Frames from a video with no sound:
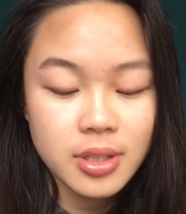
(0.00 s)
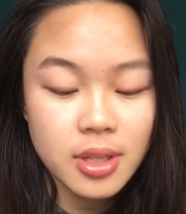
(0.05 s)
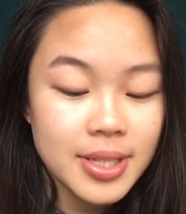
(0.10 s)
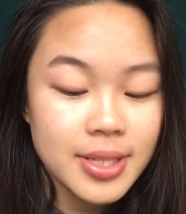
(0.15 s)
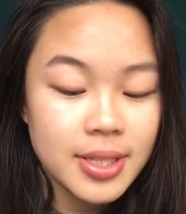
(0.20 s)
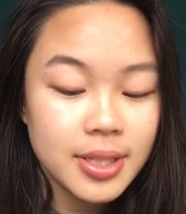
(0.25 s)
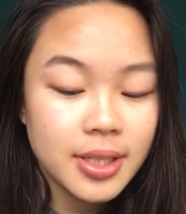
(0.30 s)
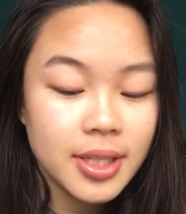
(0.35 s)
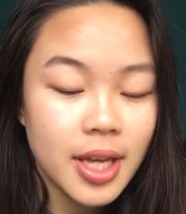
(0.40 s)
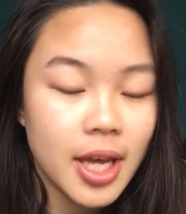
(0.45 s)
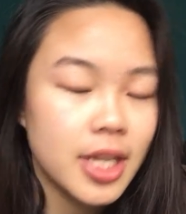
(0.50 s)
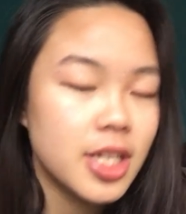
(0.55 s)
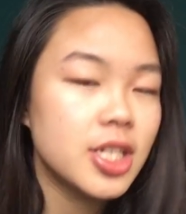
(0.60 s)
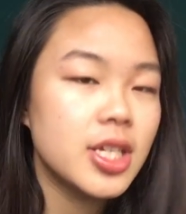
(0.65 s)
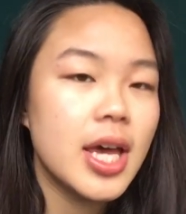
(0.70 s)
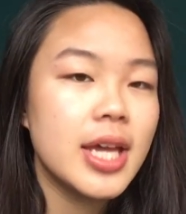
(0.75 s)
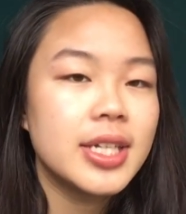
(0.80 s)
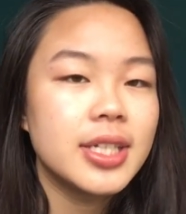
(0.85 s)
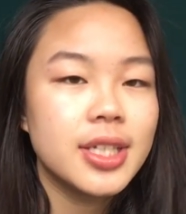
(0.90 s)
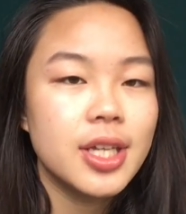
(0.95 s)
Basically, I
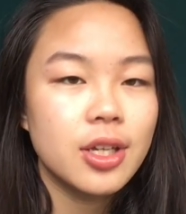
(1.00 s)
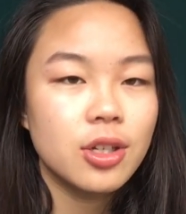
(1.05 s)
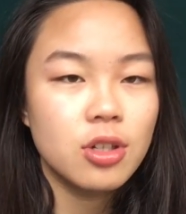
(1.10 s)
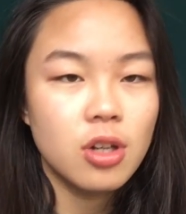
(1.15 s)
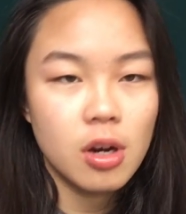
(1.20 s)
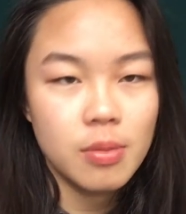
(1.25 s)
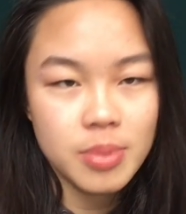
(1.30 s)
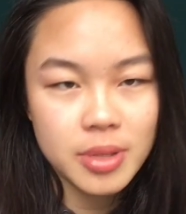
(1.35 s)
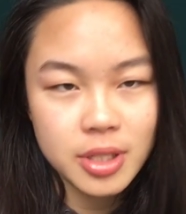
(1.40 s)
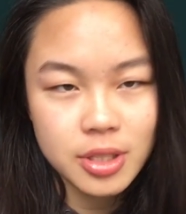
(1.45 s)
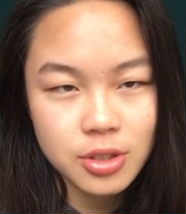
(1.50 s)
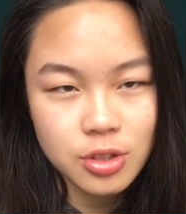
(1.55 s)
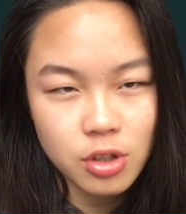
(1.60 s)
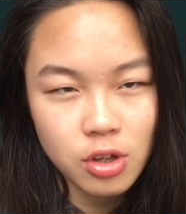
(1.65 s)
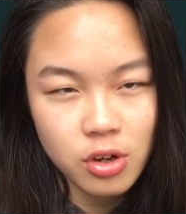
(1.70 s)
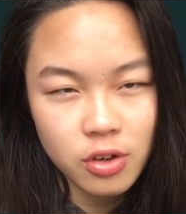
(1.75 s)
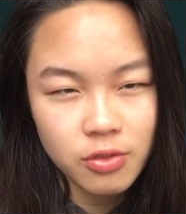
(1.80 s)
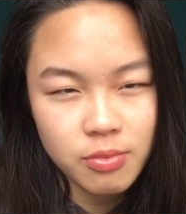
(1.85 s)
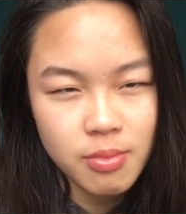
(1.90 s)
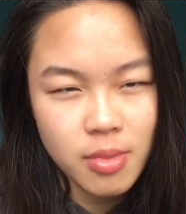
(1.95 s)
just had to get copies
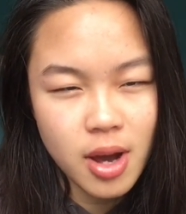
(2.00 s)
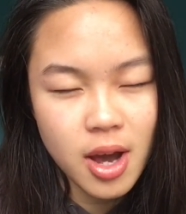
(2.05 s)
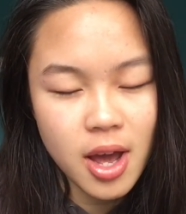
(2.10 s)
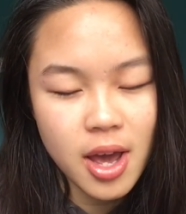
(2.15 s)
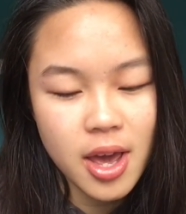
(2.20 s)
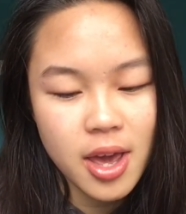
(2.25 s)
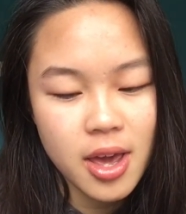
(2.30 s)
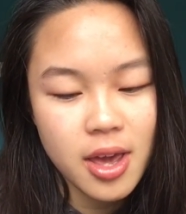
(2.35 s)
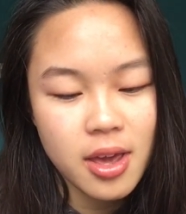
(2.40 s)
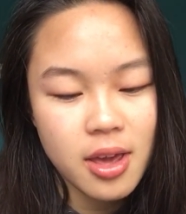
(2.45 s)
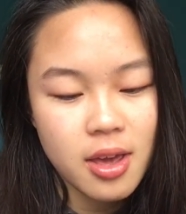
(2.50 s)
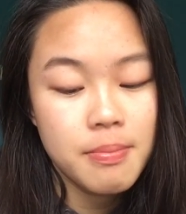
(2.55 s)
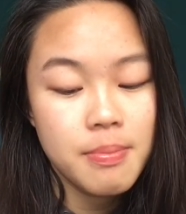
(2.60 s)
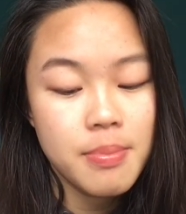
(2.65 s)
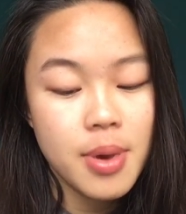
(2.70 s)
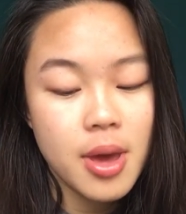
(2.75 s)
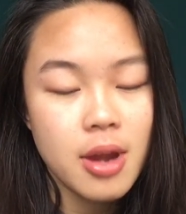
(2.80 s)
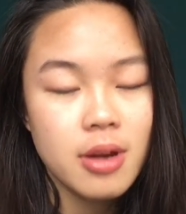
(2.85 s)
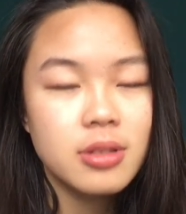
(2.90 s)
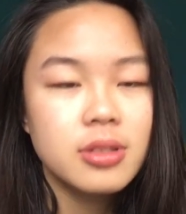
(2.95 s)
of my
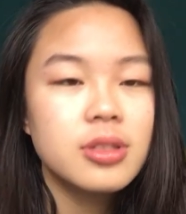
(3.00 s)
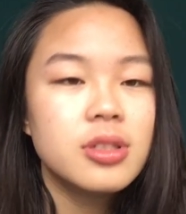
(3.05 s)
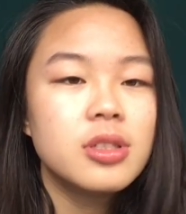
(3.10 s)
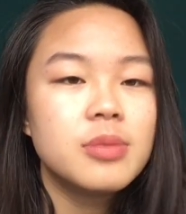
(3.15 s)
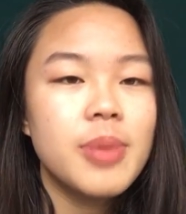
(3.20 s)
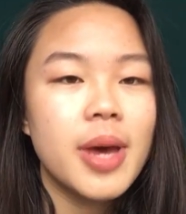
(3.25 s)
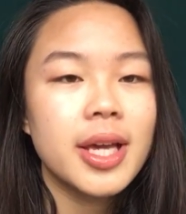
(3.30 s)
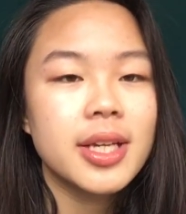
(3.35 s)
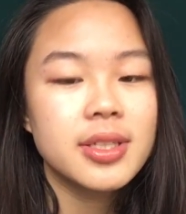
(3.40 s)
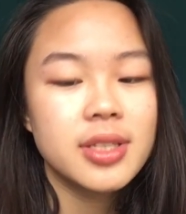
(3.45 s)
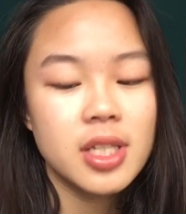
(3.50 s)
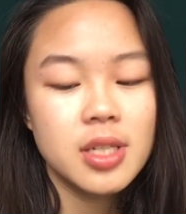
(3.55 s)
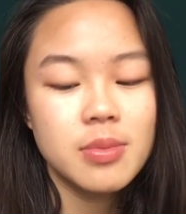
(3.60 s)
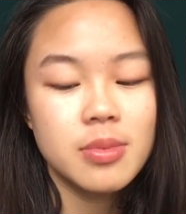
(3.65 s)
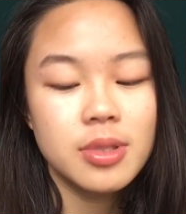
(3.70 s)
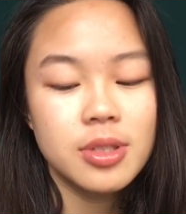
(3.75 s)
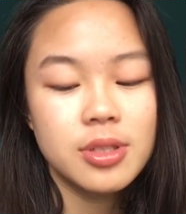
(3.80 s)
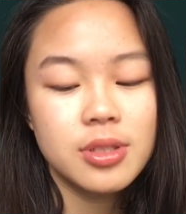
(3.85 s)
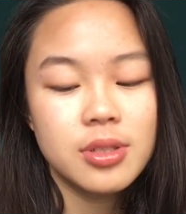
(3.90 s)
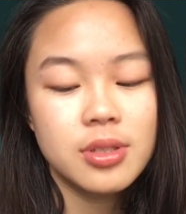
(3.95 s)
parents' bank
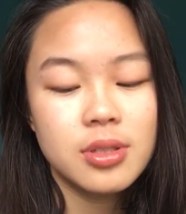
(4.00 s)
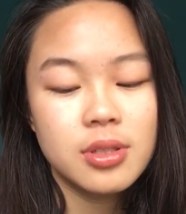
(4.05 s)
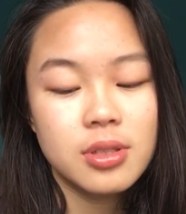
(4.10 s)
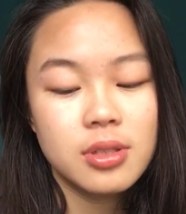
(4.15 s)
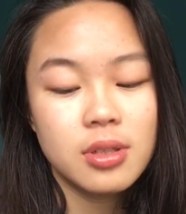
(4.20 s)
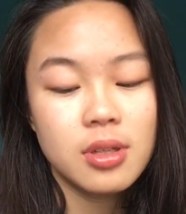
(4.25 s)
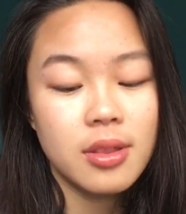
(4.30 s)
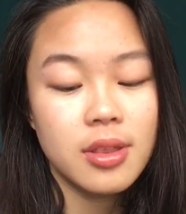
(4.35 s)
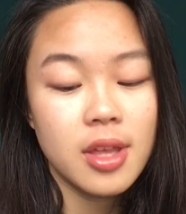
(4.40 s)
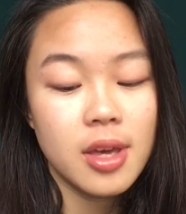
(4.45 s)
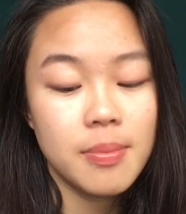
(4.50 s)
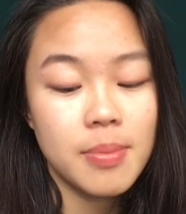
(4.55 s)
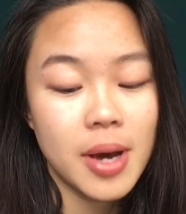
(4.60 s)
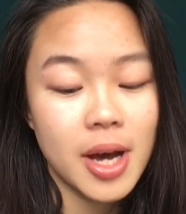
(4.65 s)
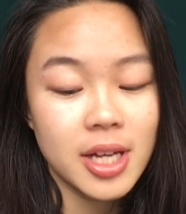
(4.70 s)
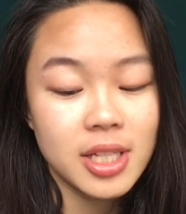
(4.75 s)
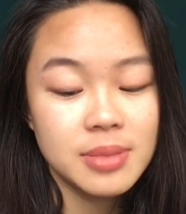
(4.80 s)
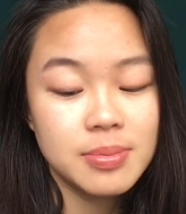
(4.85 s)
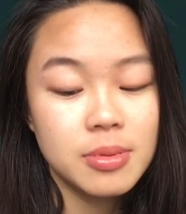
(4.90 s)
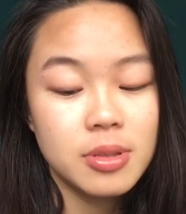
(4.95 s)
statements, their
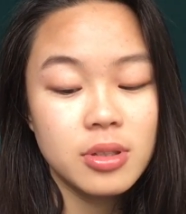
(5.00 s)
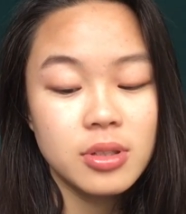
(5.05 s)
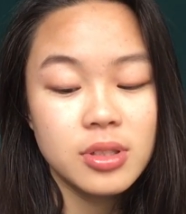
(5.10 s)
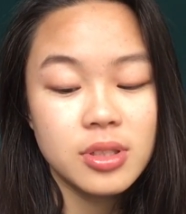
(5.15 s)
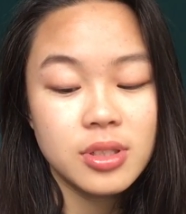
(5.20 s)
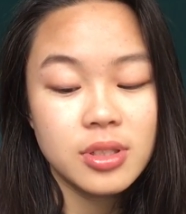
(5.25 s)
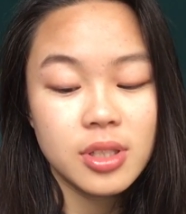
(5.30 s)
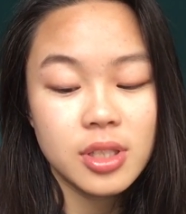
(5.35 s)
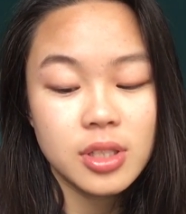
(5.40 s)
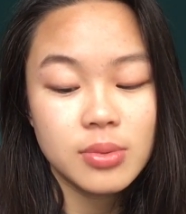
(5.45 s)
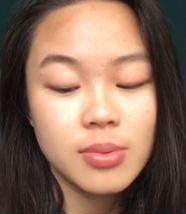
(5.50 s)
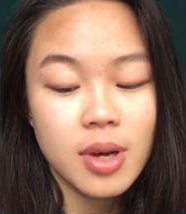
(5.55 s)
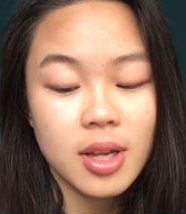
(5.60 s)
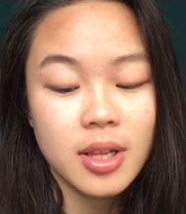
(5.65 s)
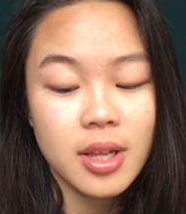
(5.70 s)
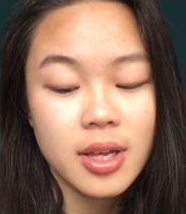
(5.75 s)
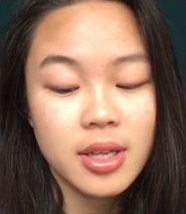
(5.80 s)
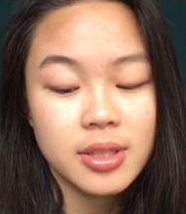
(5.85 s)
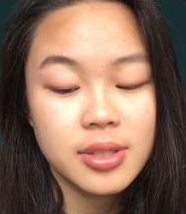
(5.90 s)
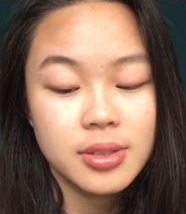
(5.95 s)
passports, as
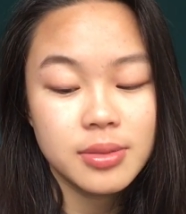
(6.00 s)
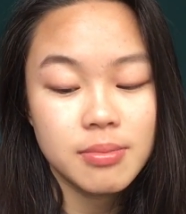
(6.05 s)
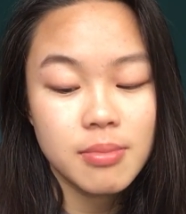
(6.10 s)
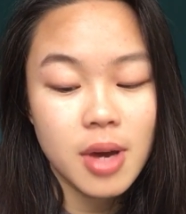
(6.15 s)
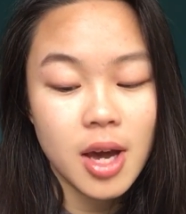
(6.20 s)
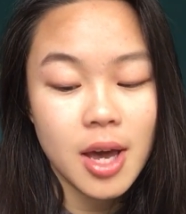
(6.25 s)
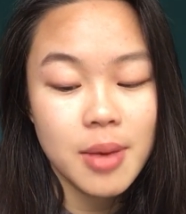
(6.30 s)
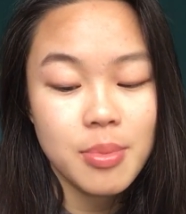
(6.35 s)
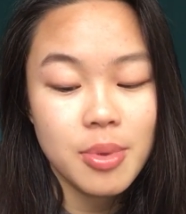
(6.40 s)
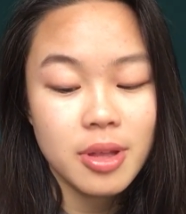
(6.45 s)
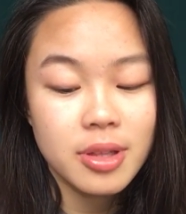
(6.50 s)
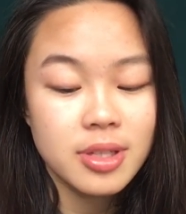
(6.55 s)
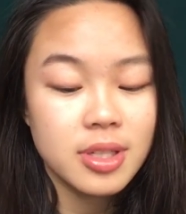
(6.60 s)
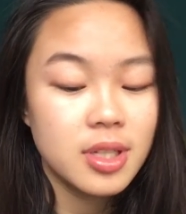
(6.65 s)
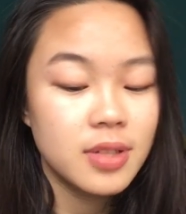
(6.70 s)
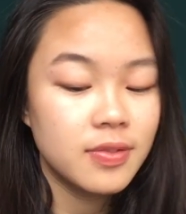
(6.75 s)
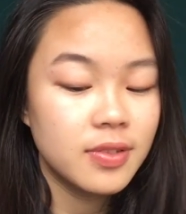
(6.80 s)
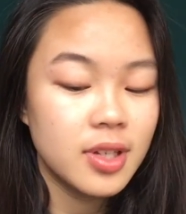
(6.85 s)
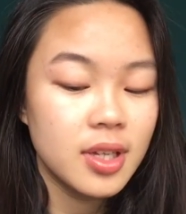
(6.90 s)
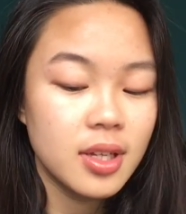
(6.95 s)
well as my birth
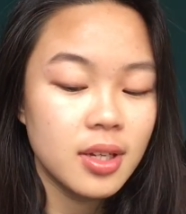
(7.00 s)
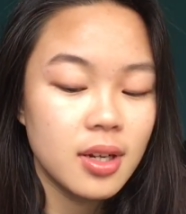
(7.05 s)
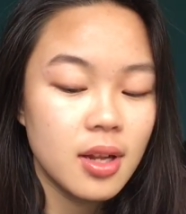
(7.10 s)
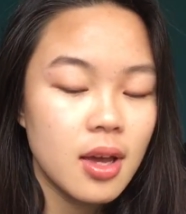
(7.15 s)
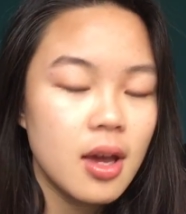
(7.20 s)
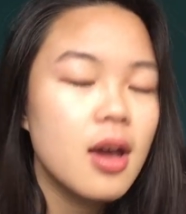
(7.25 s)
certificate.